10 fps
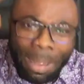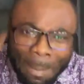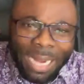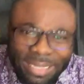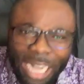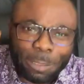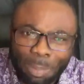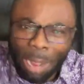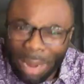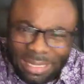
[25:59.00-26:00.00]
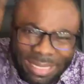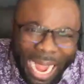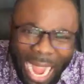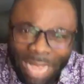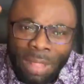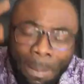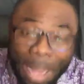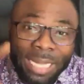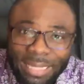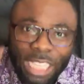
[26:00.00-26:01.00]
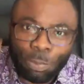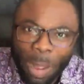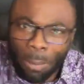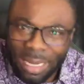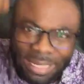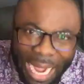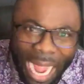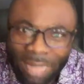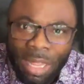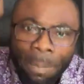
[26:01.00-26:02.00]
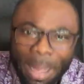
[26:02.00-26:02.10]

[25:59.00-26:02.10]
May that power die. May that power die.